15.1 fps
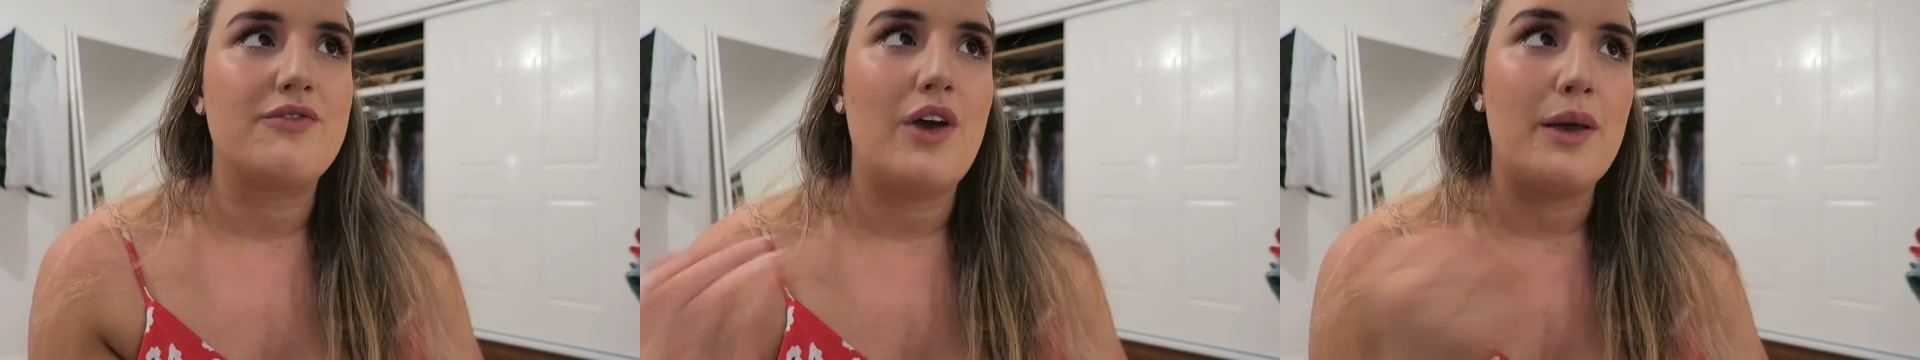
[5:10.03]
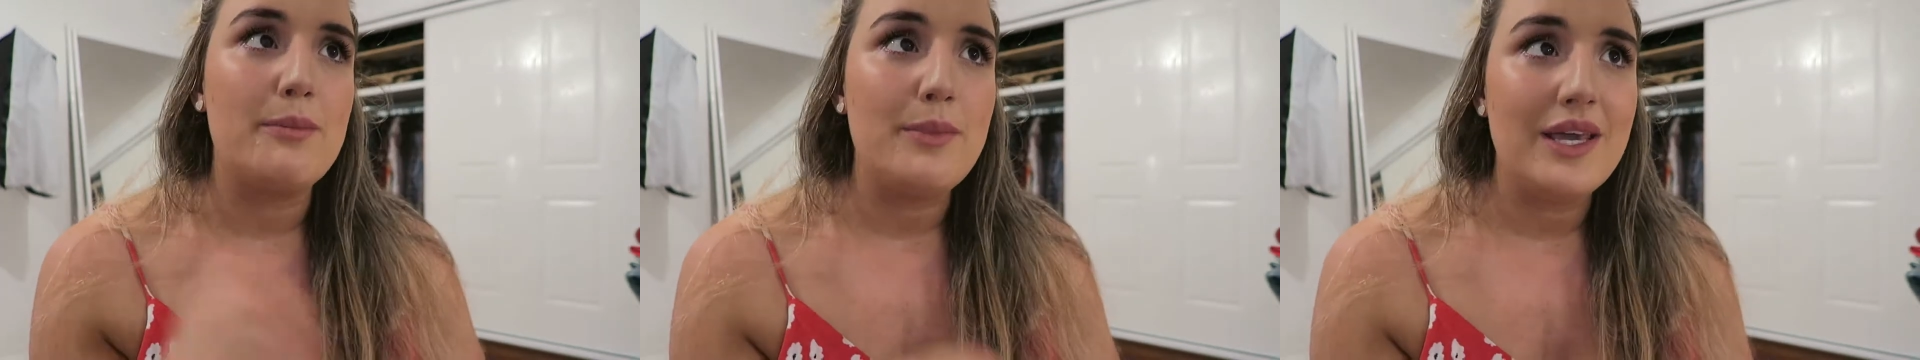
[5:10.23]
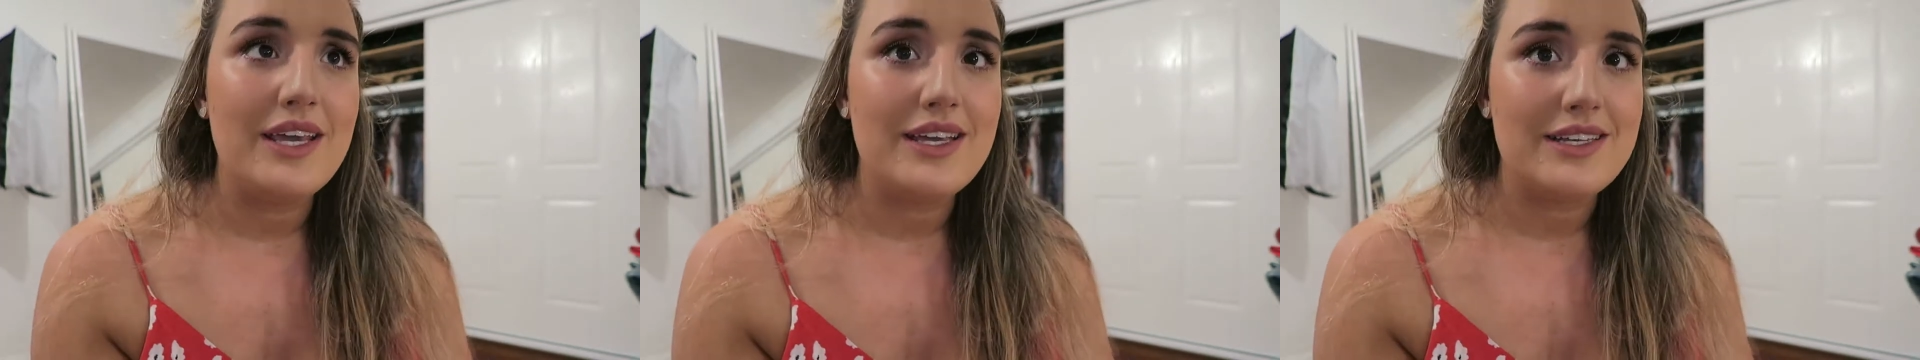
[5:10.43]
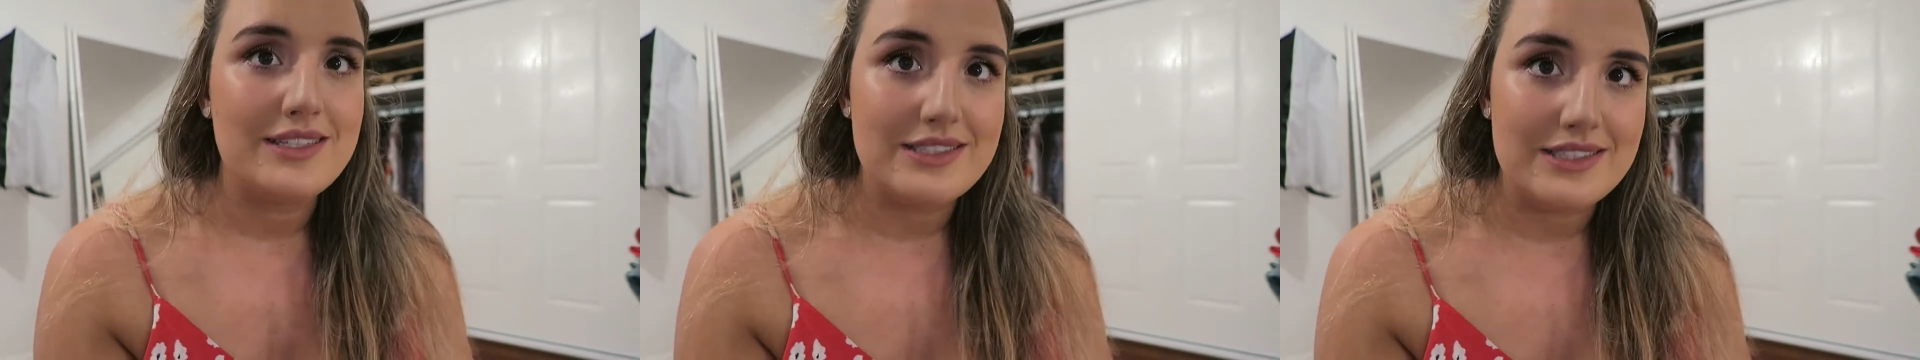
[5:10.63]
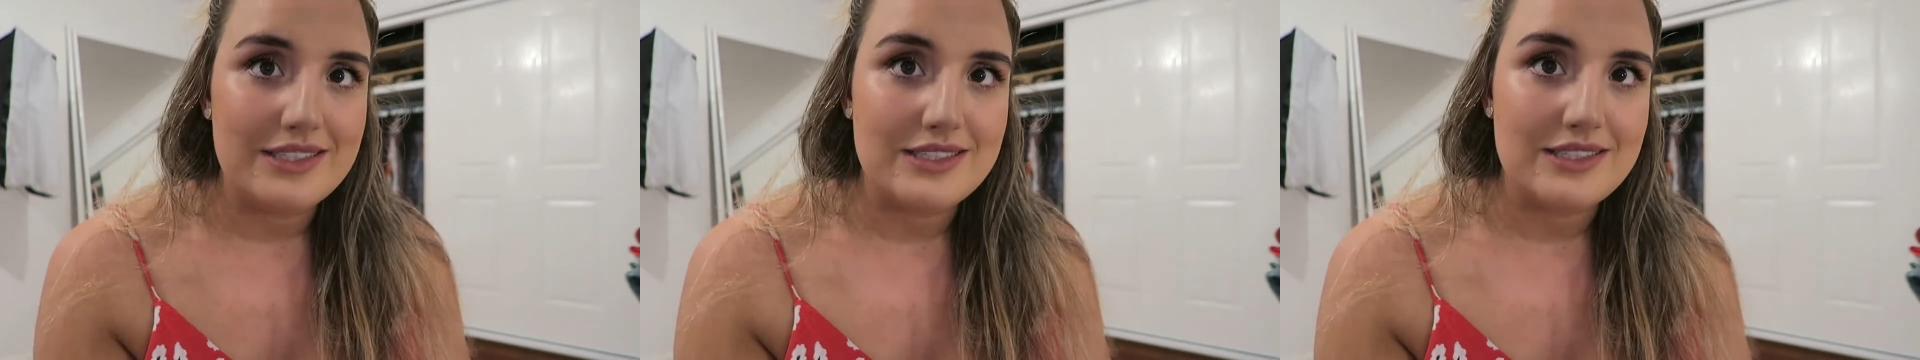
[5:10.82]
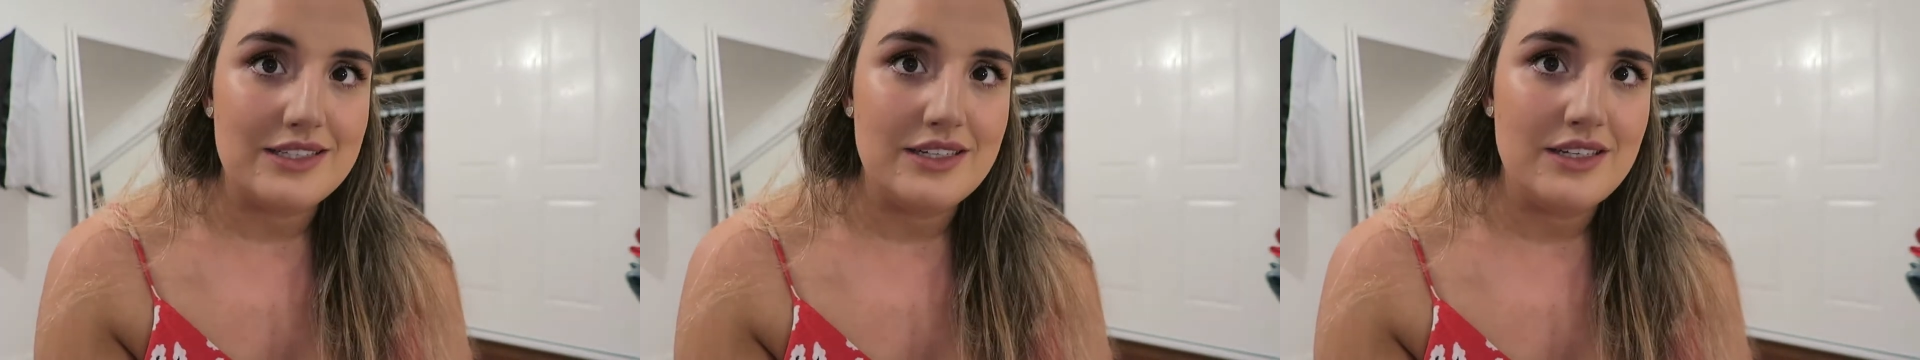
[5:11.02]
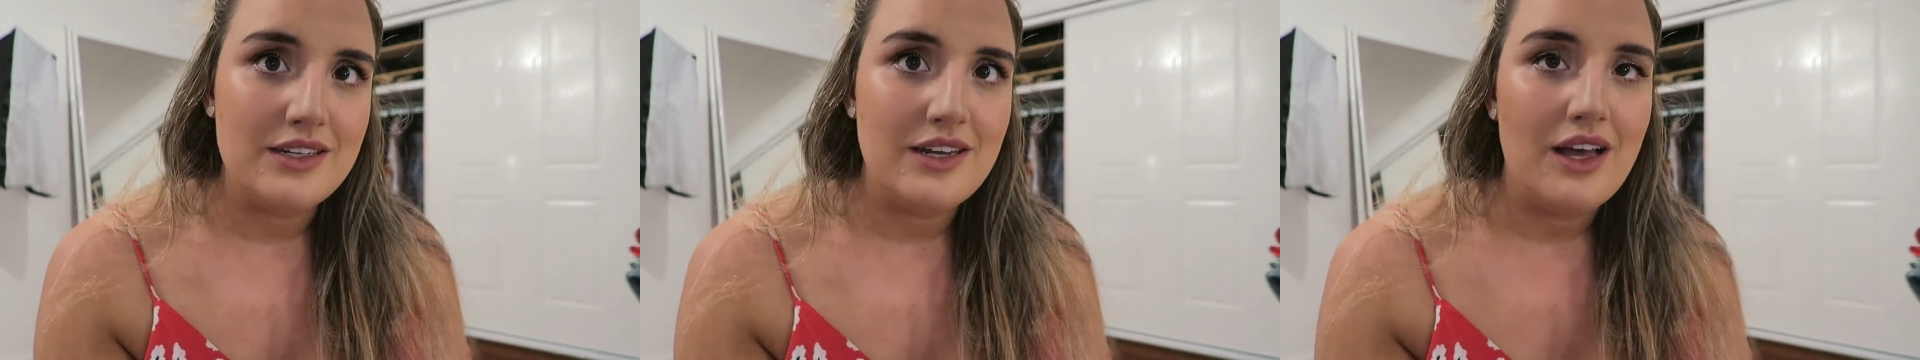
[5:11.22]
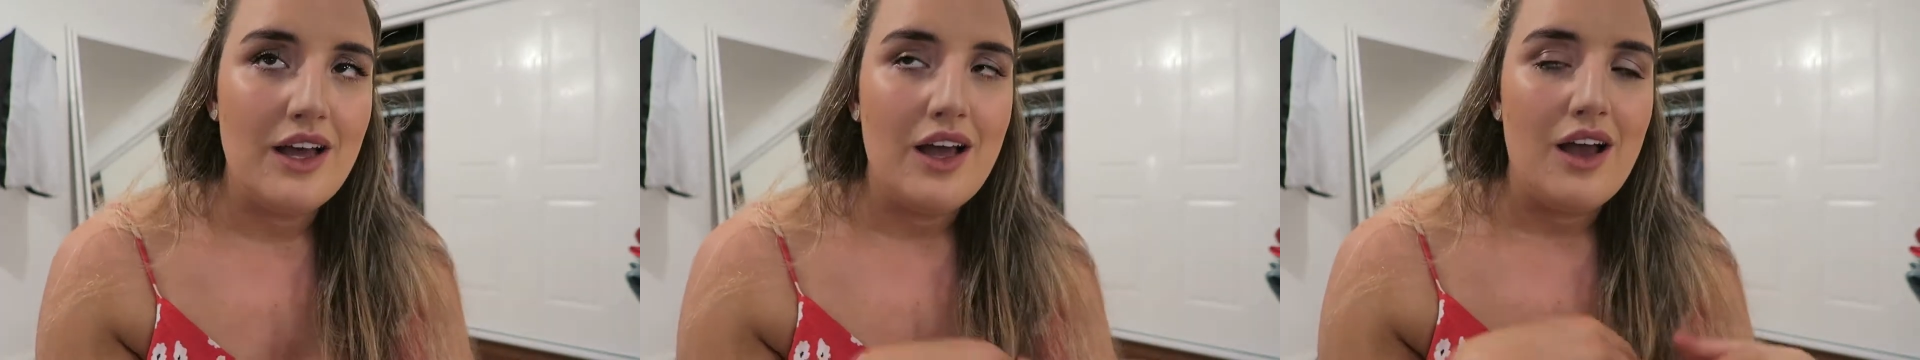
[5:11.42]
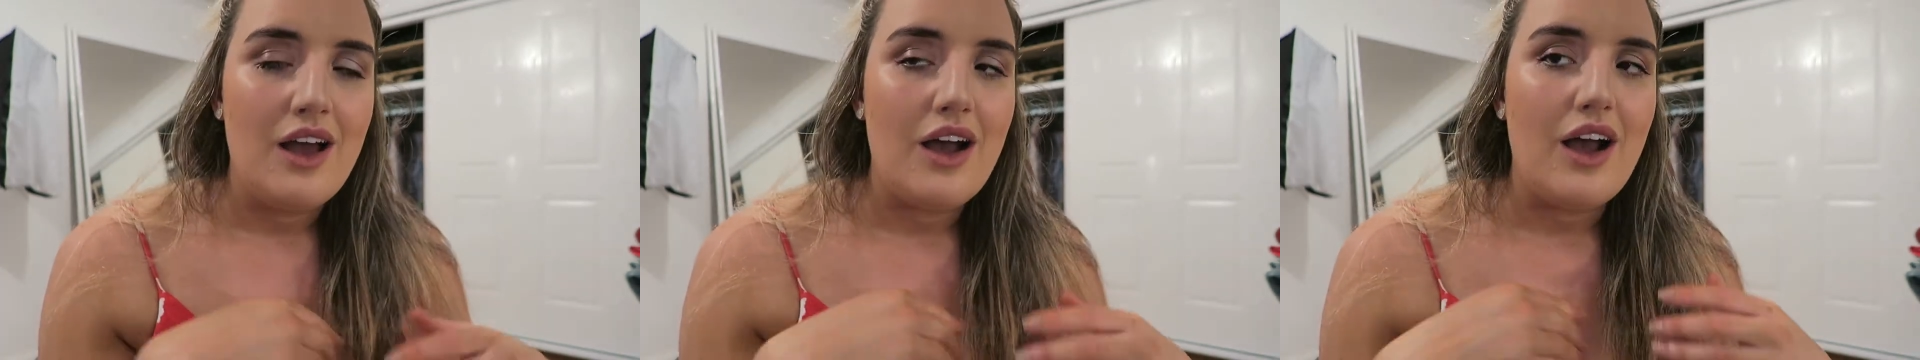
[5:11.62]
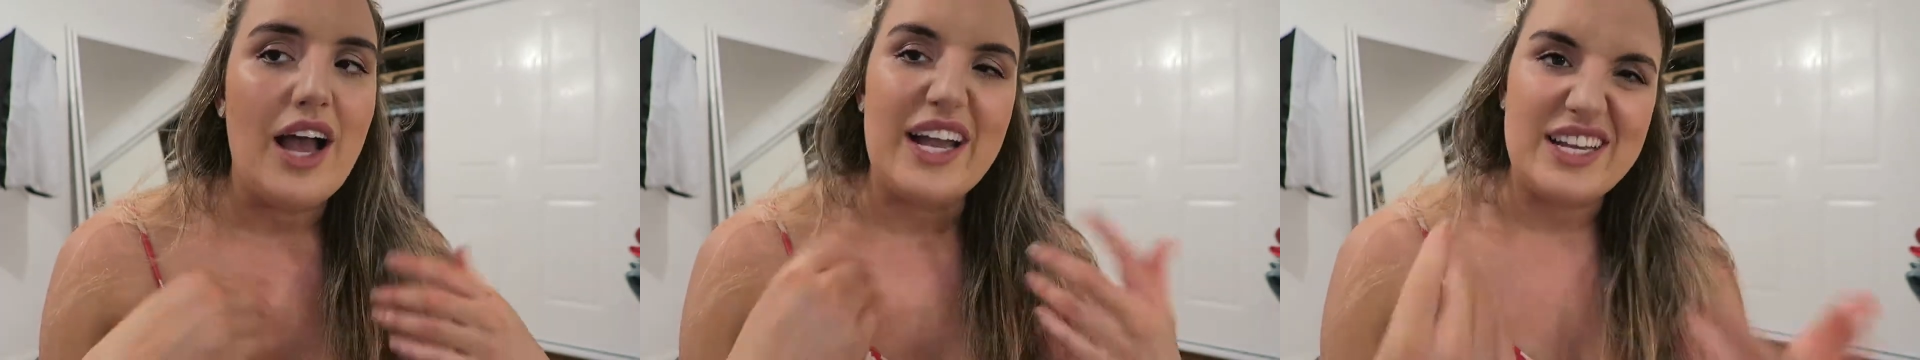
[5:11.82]
if I'm being consistent,
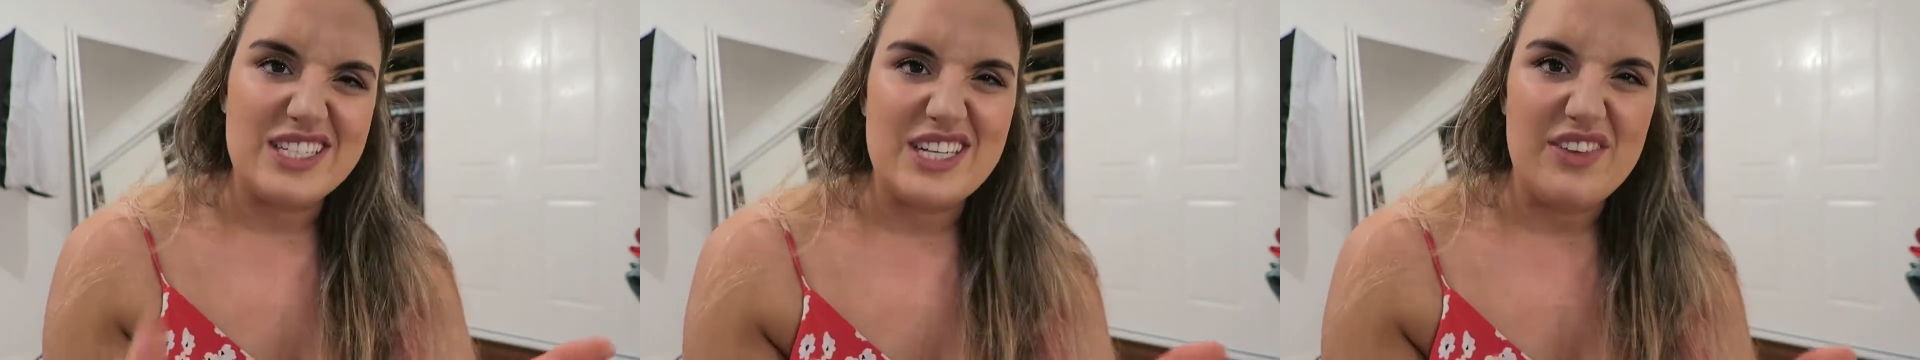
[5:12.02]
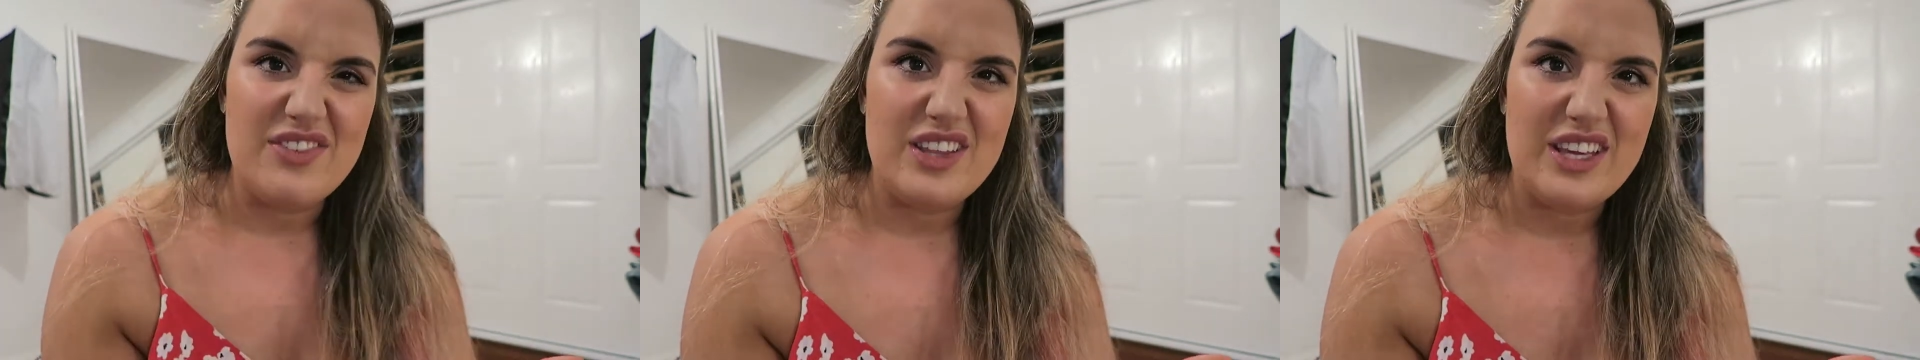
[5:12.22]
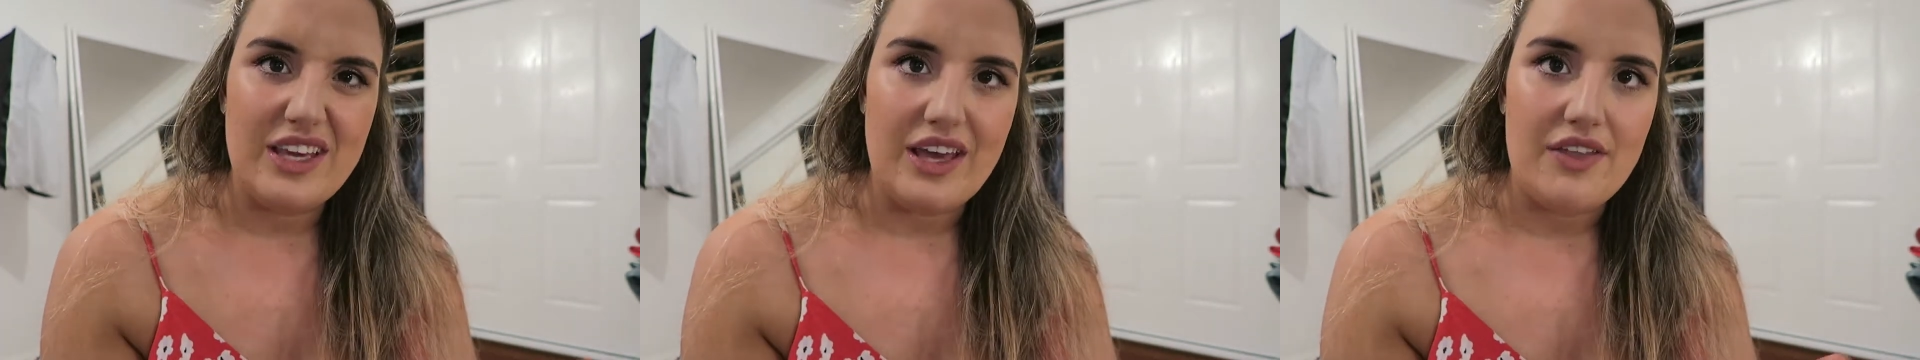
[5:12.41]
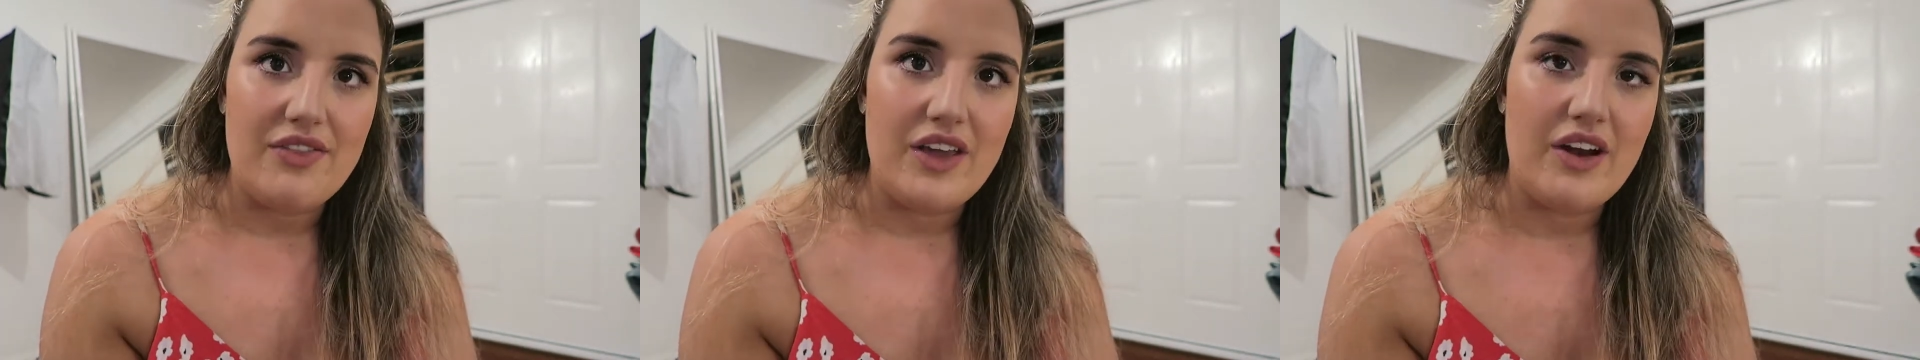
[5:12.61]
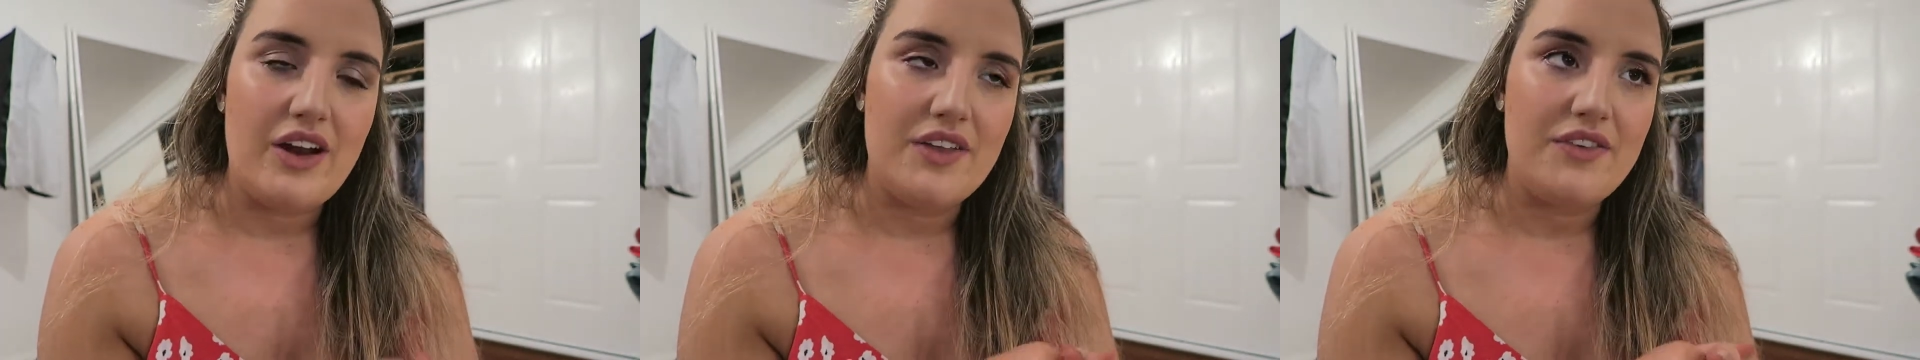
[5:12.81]
I can definitely get there.